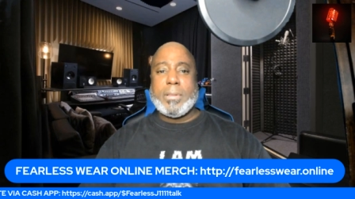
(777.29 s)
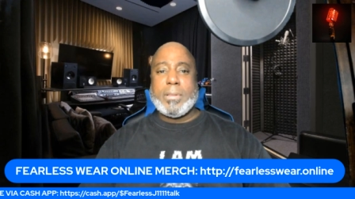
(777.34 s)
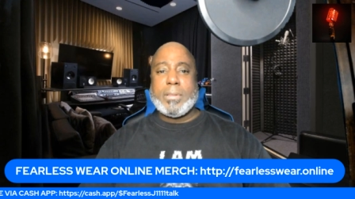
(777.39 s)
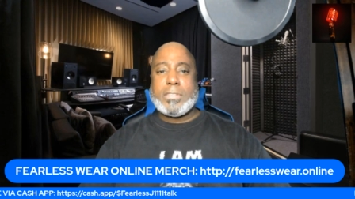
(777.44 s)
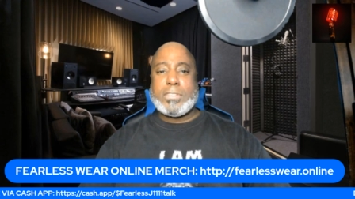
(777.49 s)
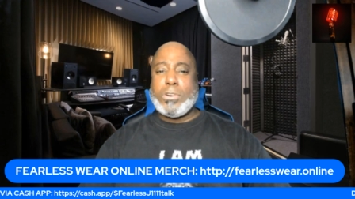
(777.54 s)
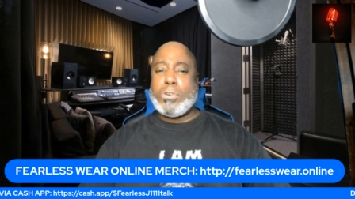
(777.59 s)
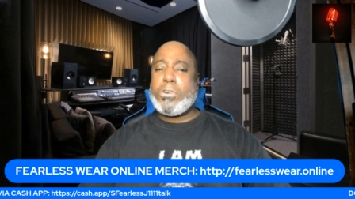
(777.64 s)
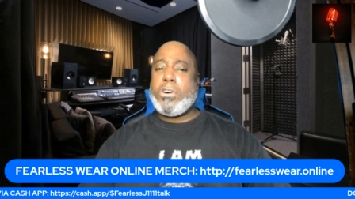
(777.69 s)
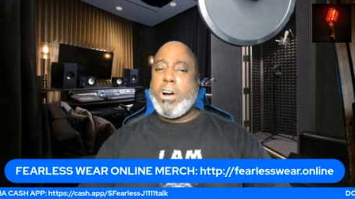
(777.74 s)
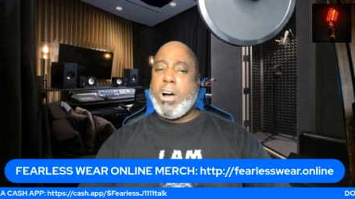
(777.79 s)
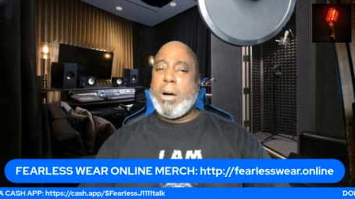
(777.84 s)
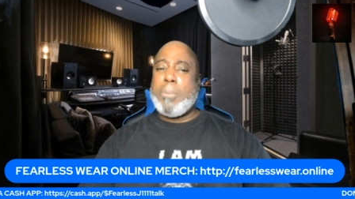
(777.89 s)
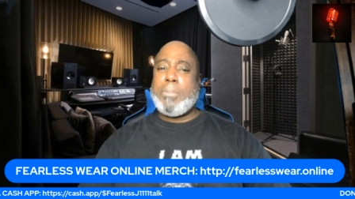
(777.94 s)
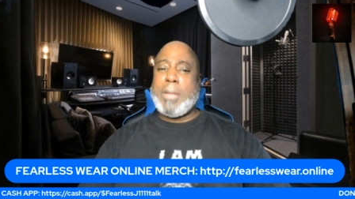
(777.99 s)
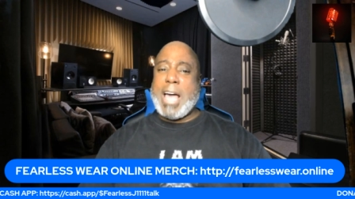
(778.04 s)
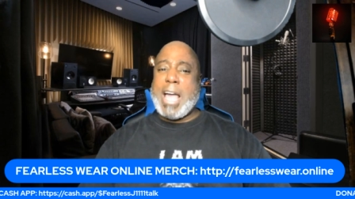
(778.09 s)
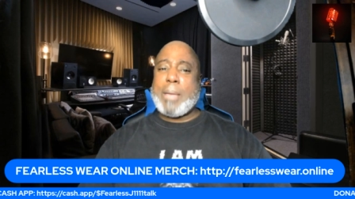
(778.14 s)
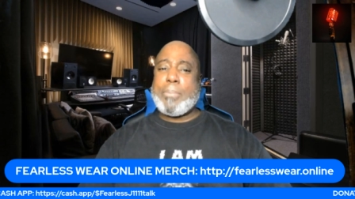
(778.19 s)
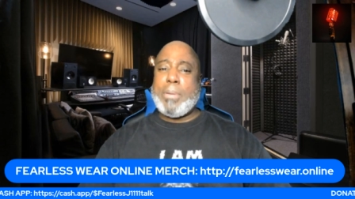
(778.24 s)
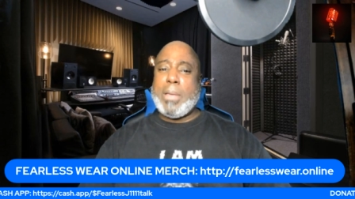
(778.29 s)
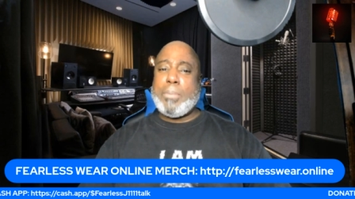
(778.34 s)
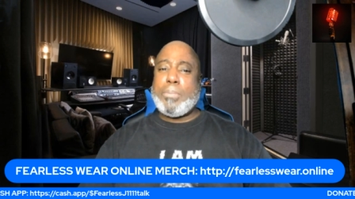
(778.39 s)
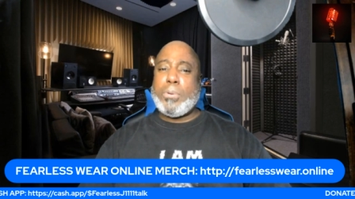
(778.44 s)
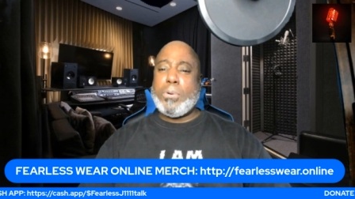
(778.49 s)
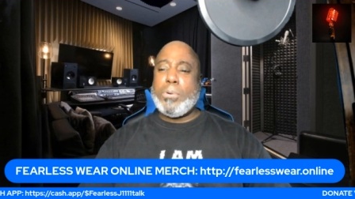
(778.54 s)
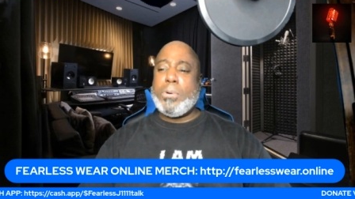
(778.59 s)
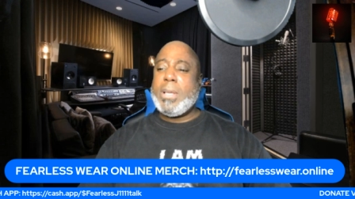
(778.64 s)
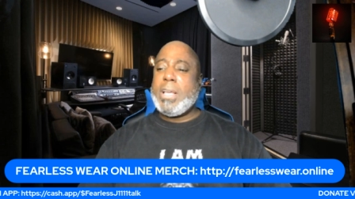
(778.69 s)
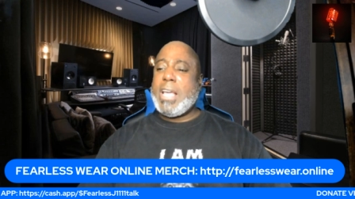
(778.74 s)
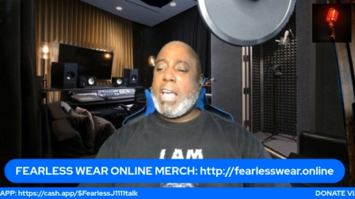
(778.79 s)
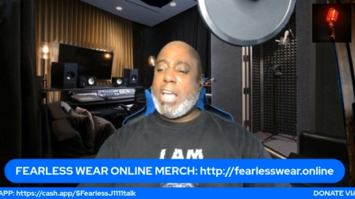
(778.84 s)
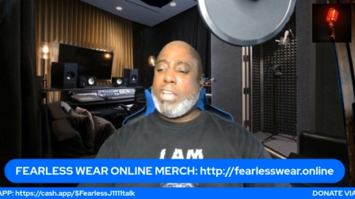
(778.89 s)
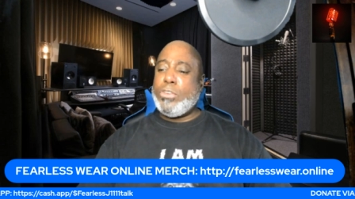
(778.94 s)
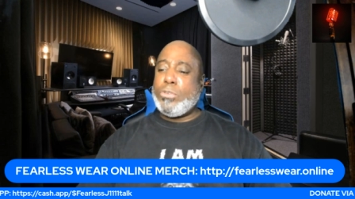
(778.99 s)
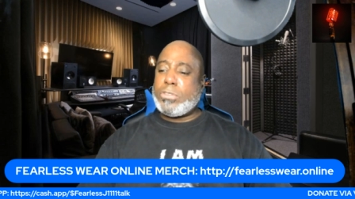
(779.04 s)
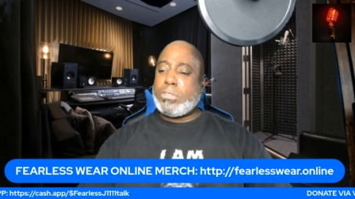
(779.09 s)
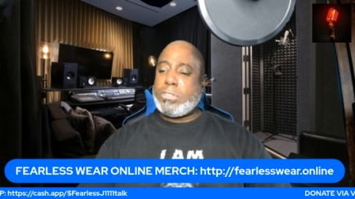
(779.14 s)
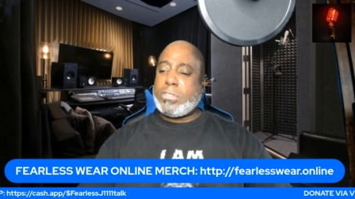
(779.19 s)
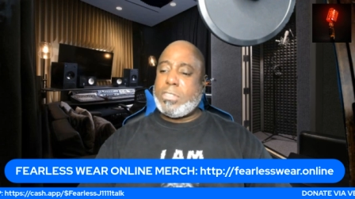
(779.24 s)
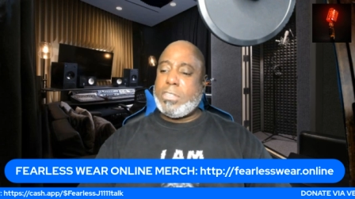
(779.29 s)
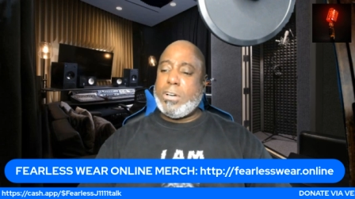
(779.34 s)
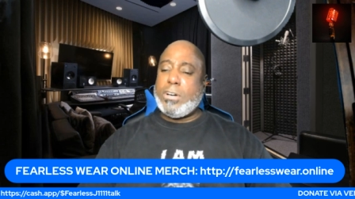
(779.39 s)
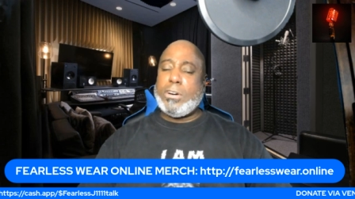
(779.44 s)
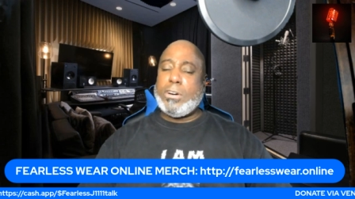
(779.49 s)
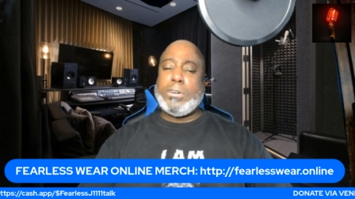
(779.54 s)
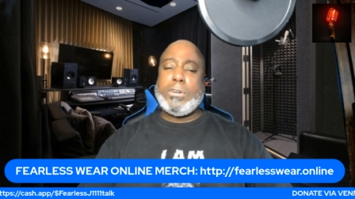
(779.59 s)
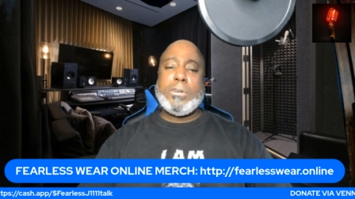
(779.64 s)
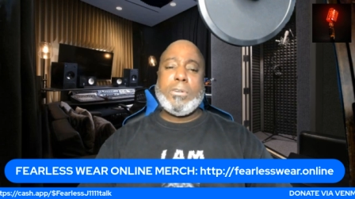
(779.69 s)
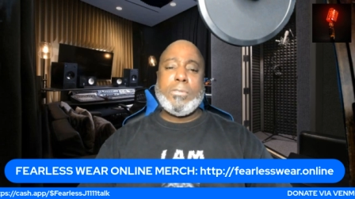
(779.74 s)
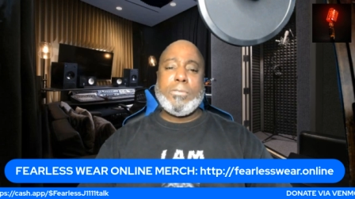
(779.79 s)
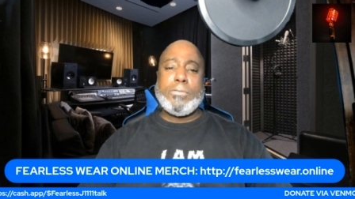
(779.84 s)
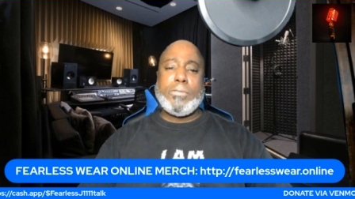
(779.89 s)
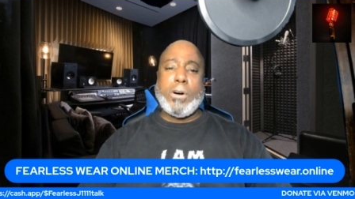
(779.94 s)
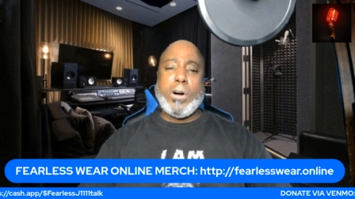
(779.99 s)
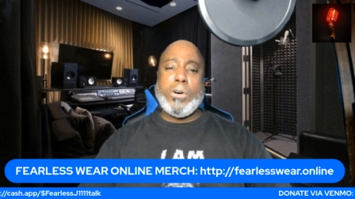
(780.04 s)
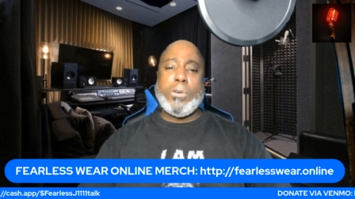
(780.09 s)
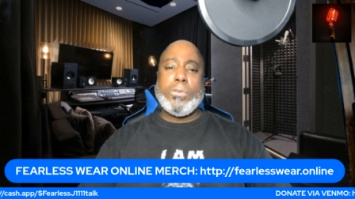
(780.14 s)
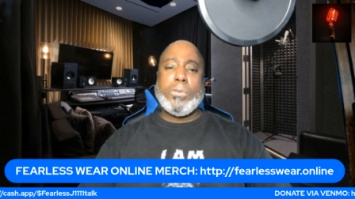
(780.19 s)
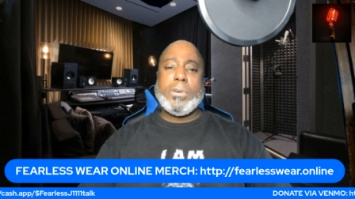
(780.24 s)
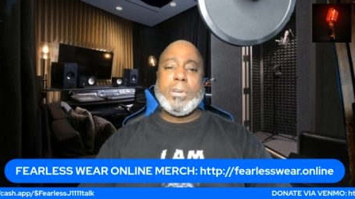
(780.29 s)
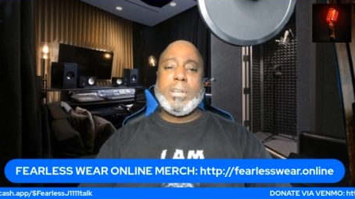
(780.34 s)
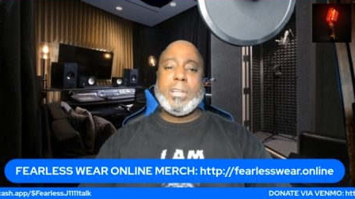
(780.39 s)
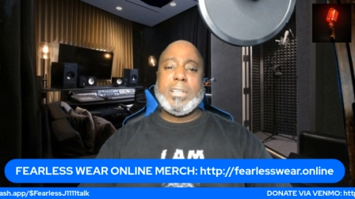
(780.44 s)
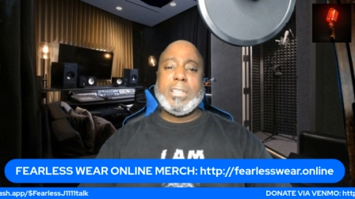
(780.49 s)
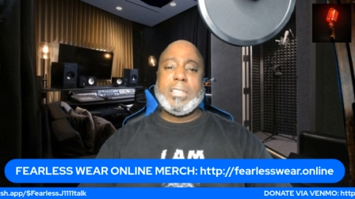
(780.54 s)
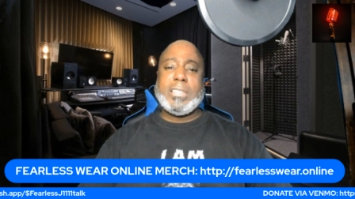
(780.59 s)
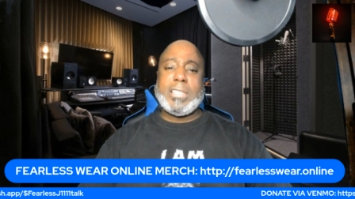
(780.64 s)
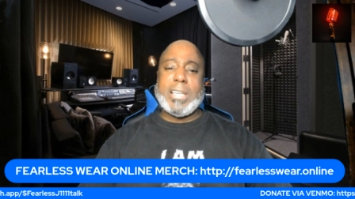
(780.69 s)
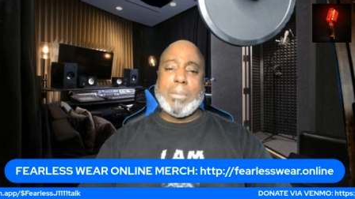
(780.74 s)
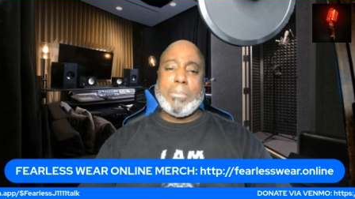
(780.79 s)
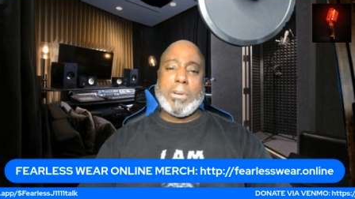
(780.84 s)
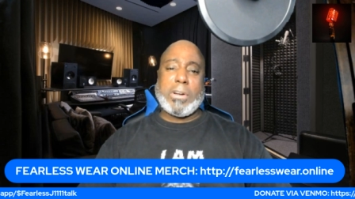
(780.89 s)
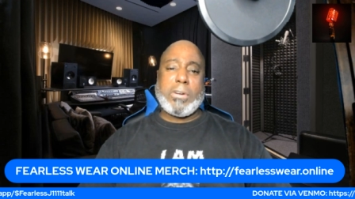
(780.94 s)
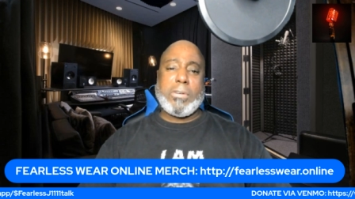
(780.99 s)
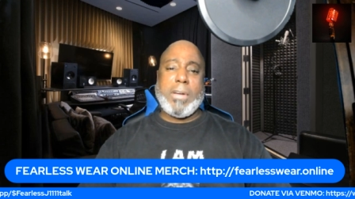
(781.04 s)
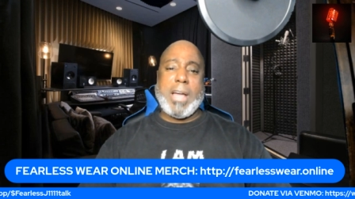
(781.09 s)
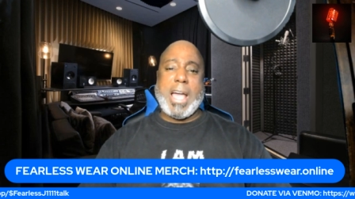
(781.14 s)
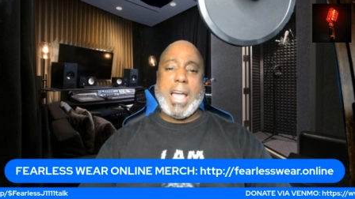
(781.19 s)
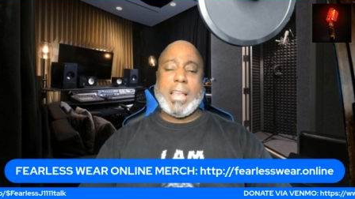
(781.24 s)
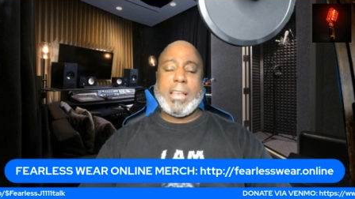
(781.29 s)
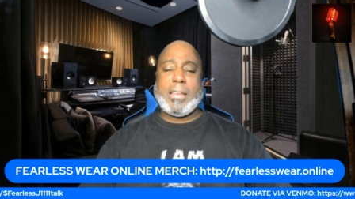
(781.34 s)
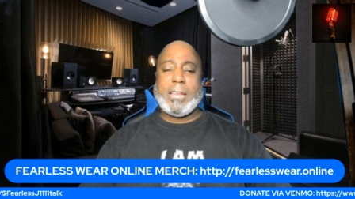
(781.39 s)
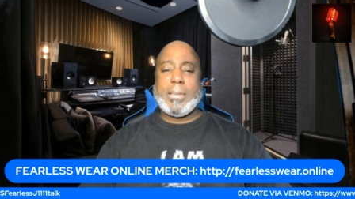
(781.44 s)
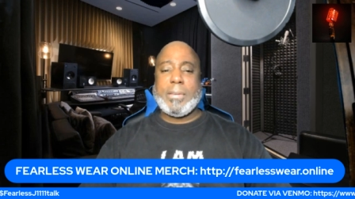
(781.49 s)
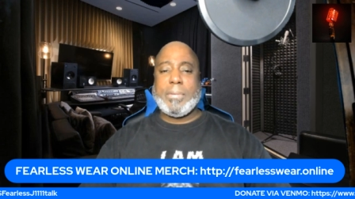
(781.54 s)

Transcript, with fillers: so-called black people, and you still vote Democrat?